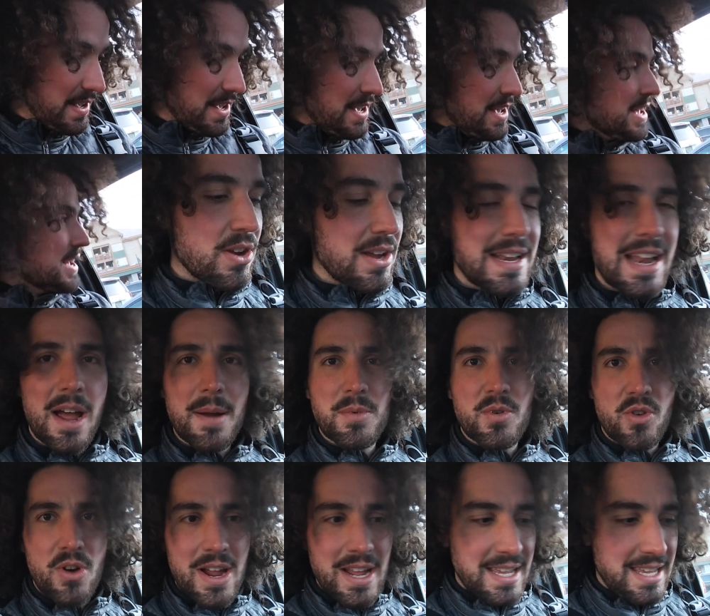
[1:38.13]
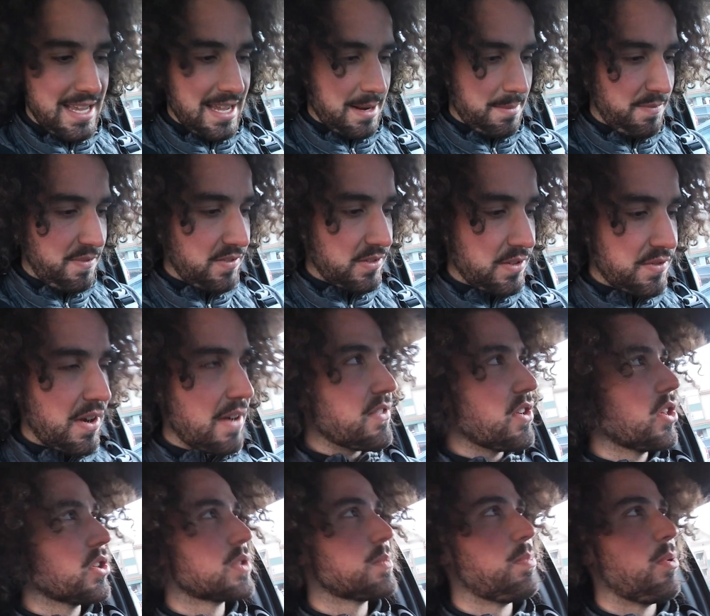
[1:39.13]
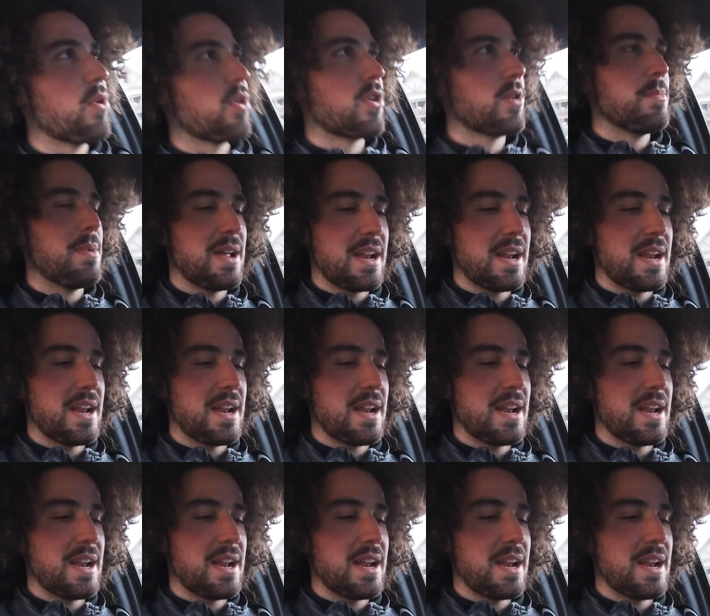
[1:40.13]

I'm hungry and now I'm cranky and I'm $55 poorer,